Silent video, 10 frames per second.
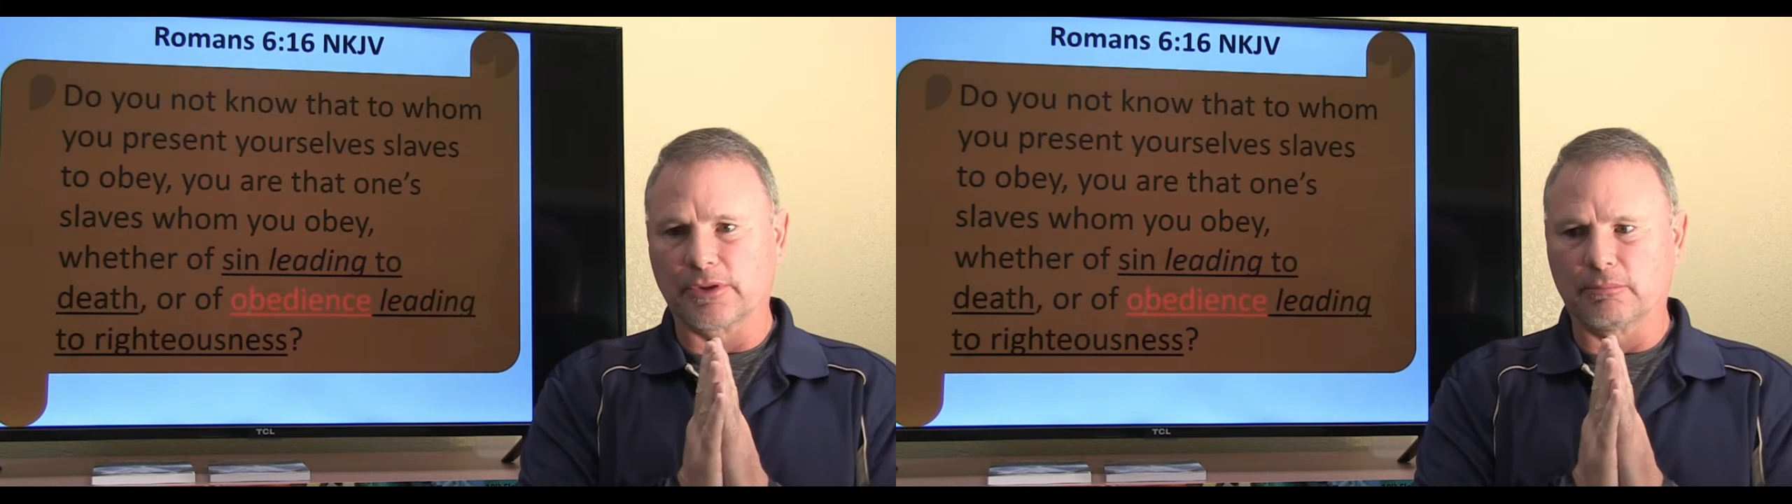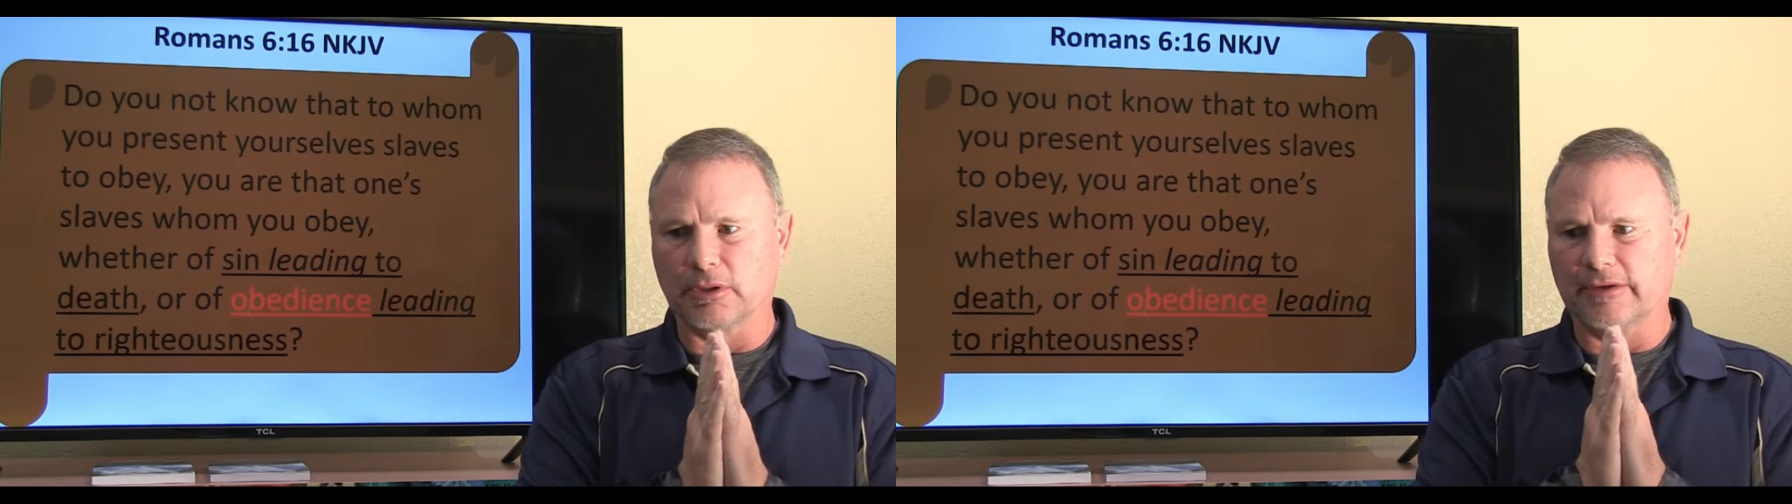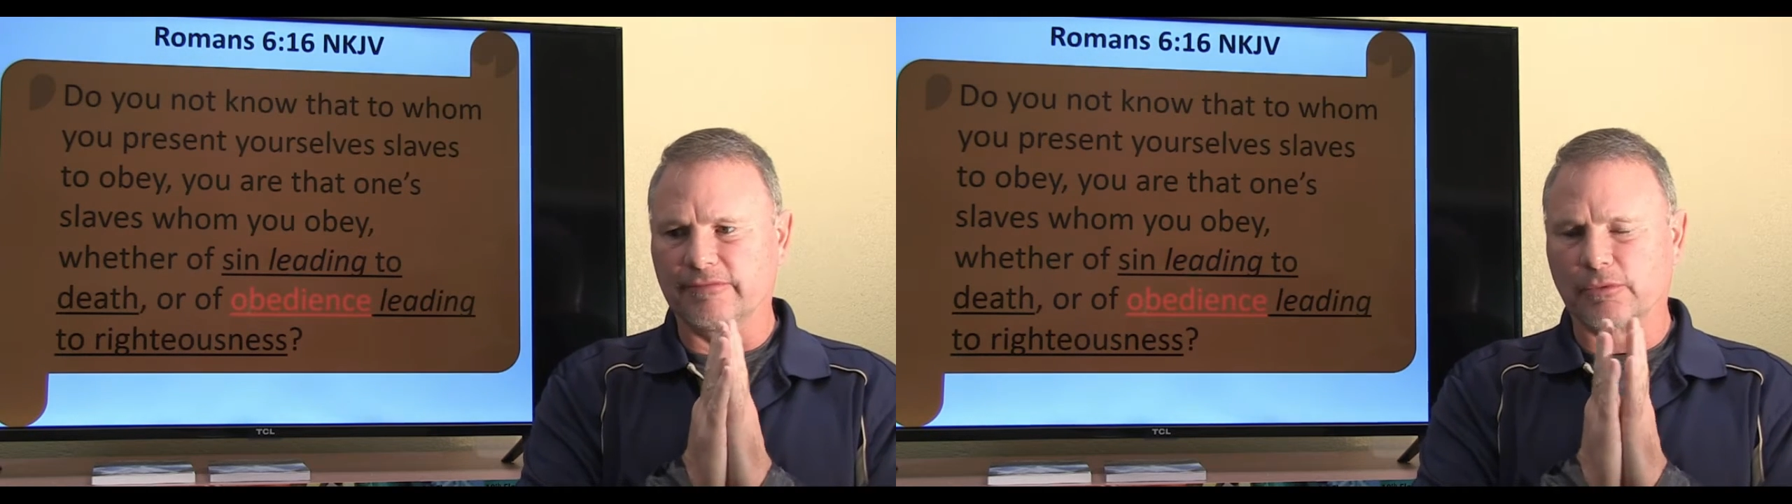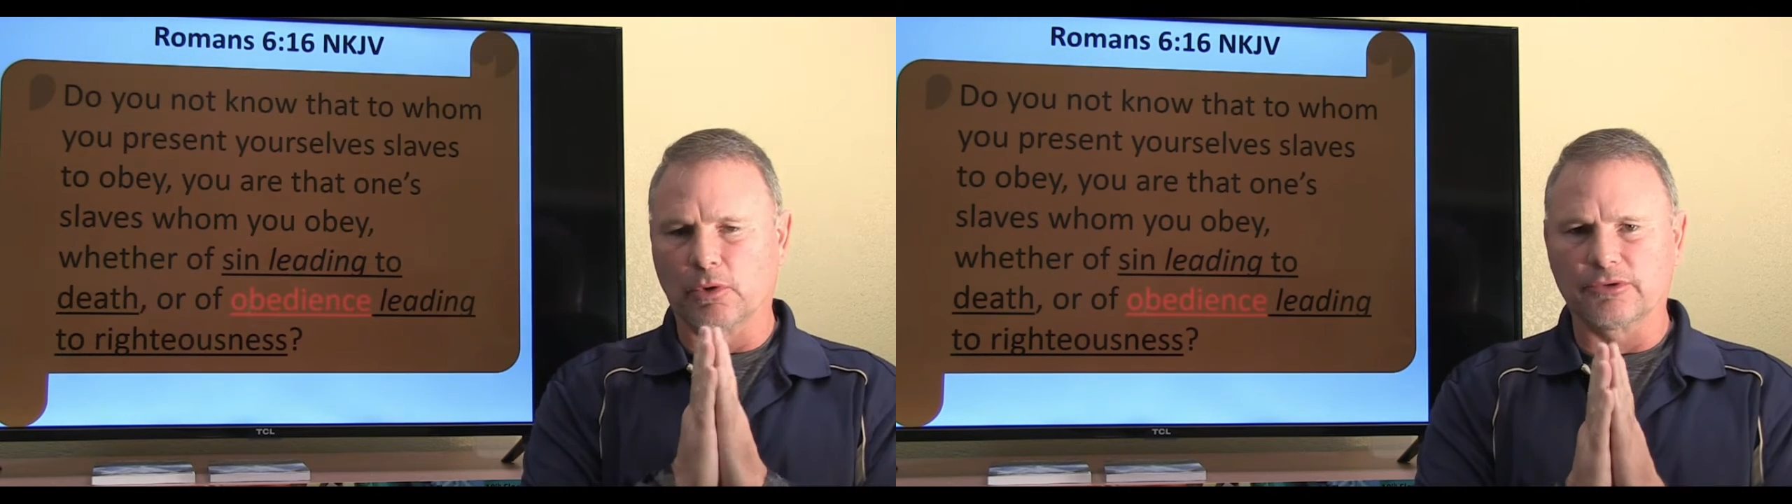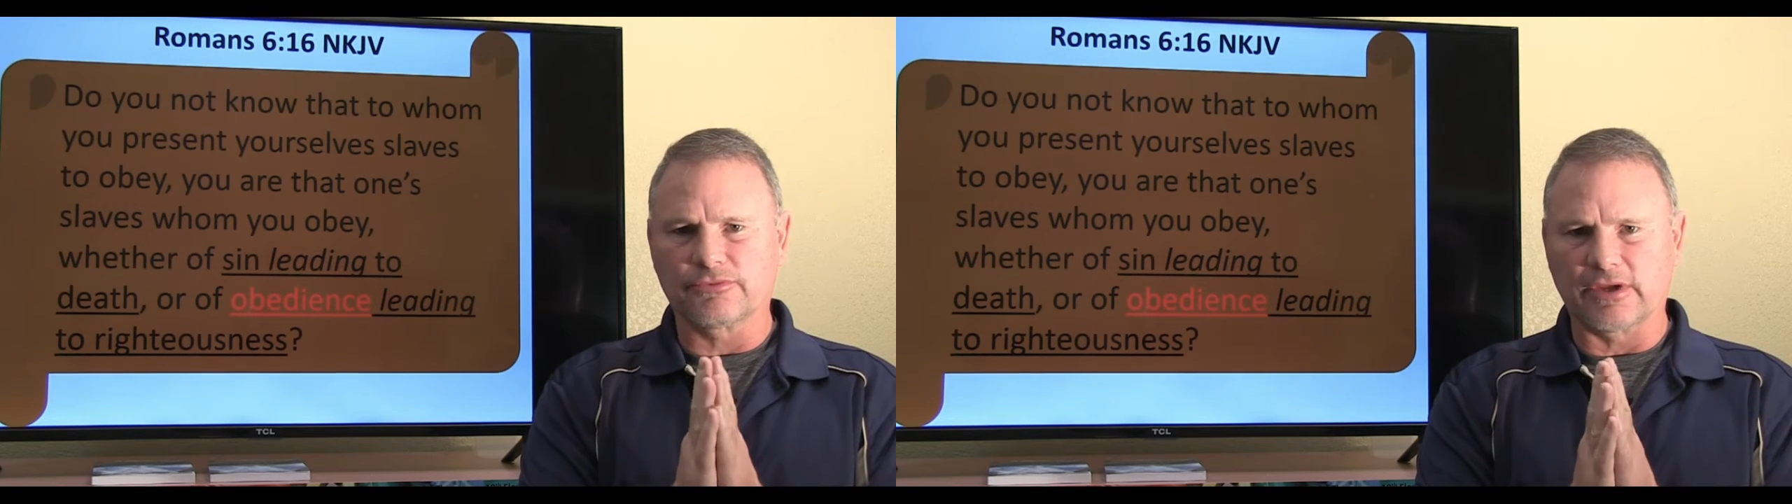that believe in the
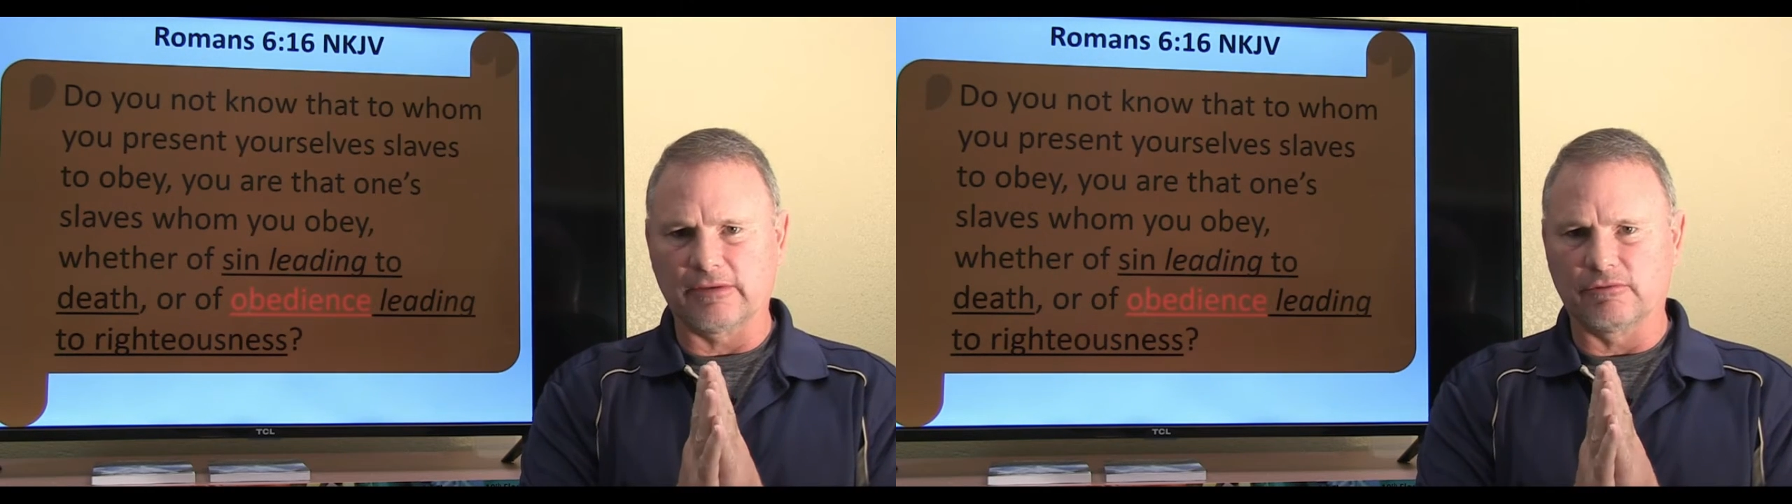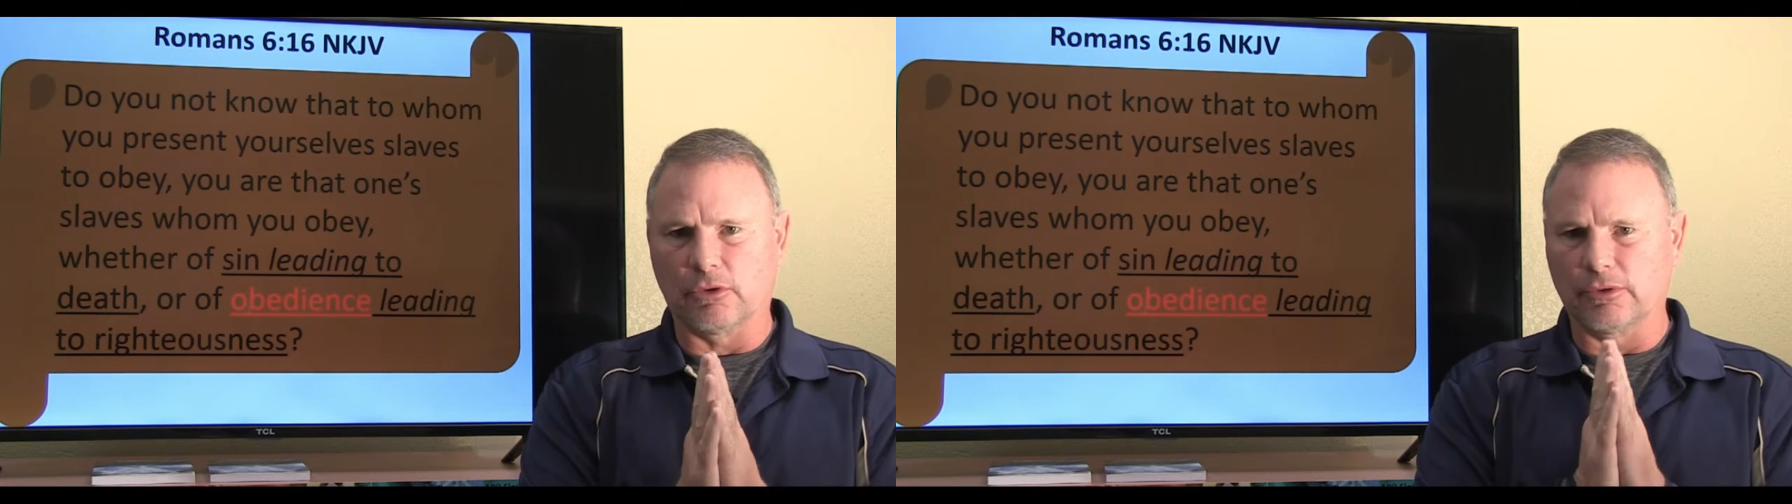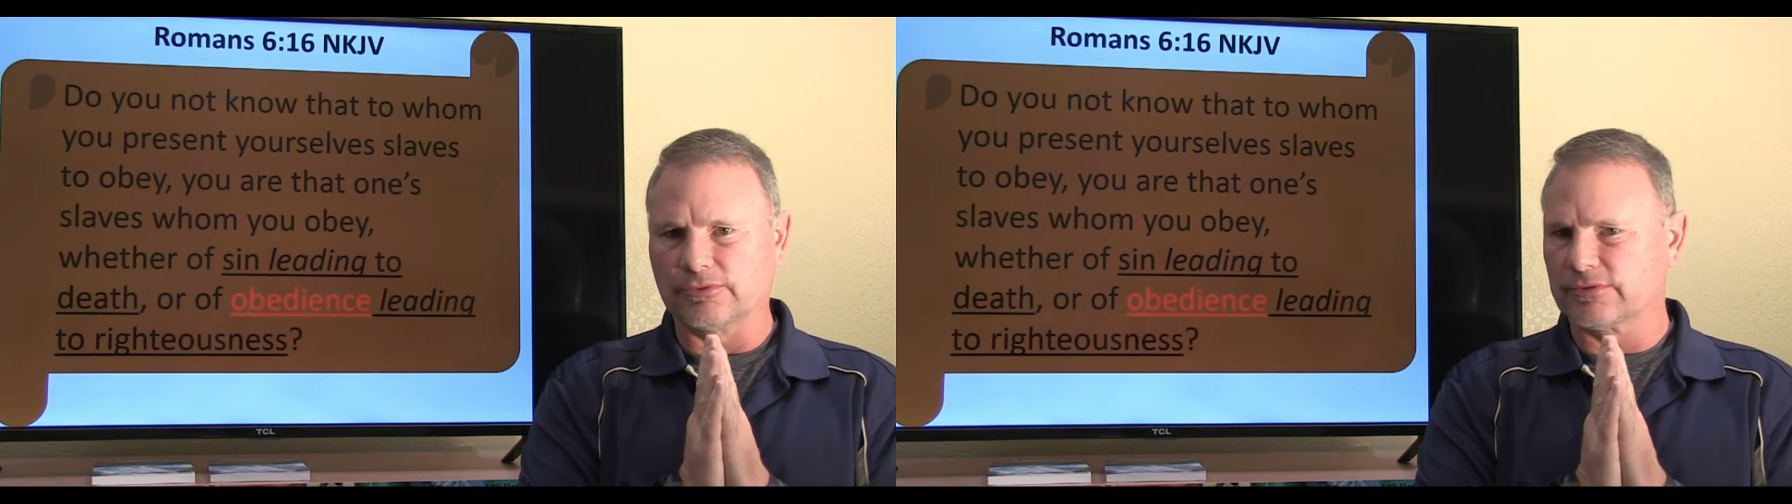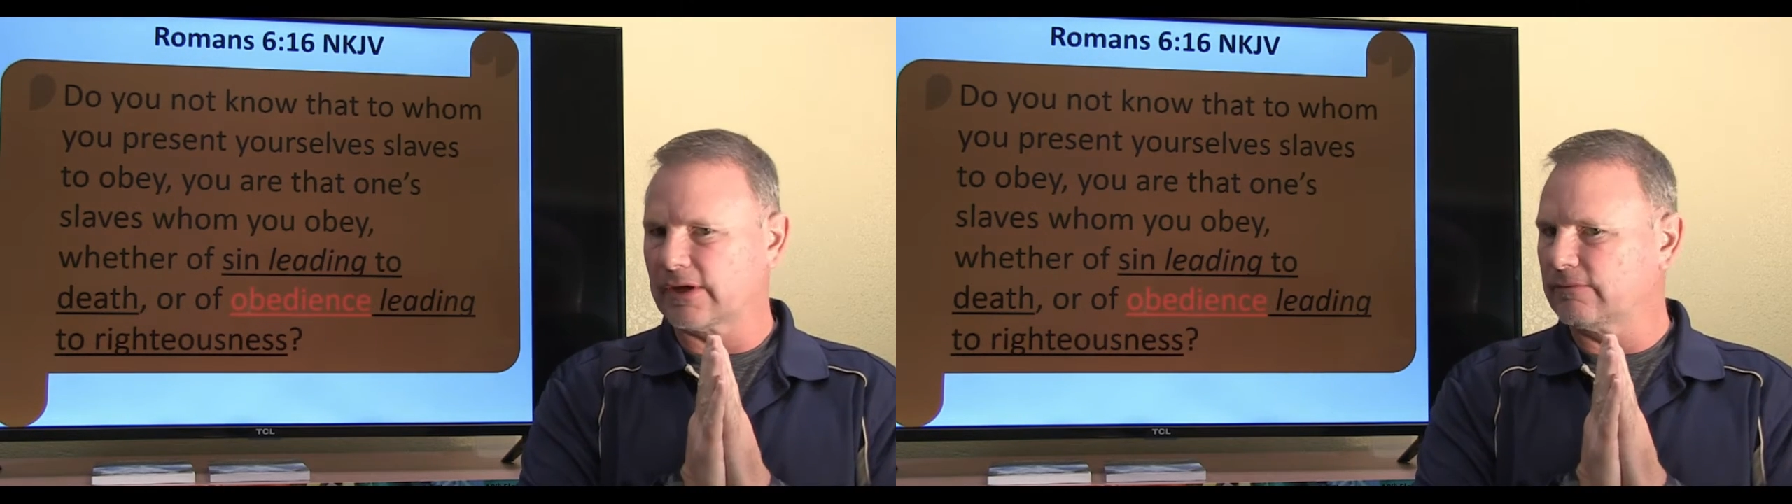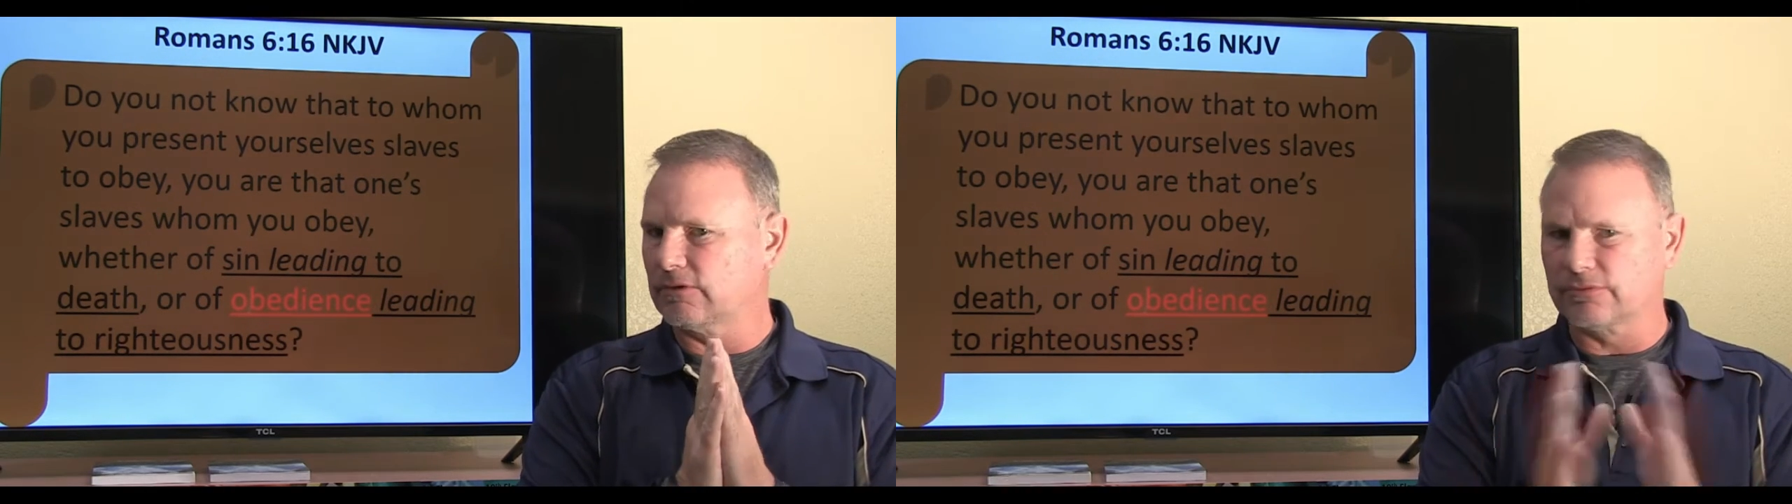once saved, always saved.